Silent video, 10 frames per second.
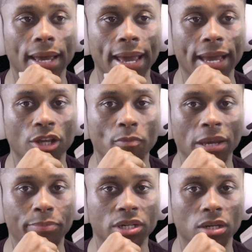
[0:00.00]
and you
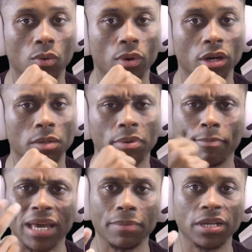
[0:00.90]
may put in the work, but
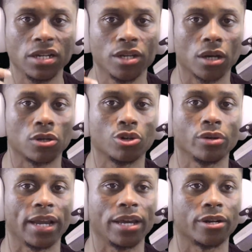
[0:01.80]
maybe,
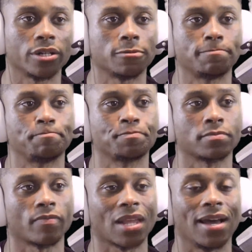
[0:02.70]
creator,
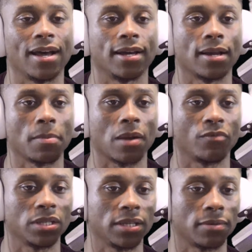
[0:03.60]
I'm not
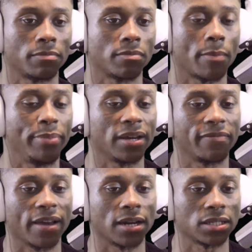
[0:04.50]
really a big
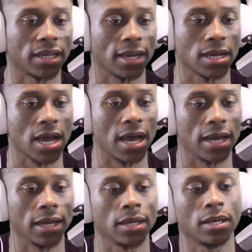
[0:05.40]
fan of saying
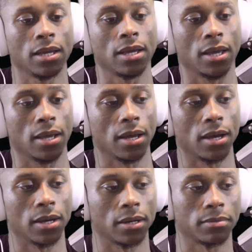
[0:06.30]
God,
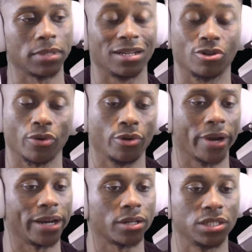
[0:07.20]
and
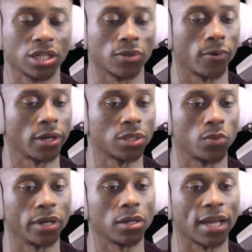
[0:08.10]
creator is just a word as
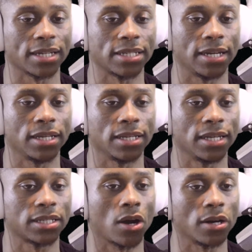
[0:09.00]
well. Like I said,
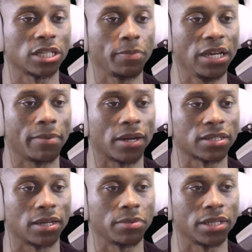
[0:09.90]
it's hard to speak about
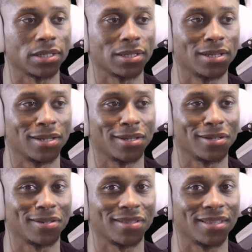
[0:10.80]
something
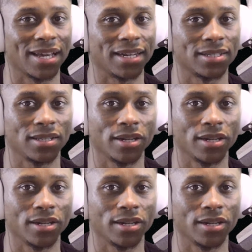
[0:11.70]
that is,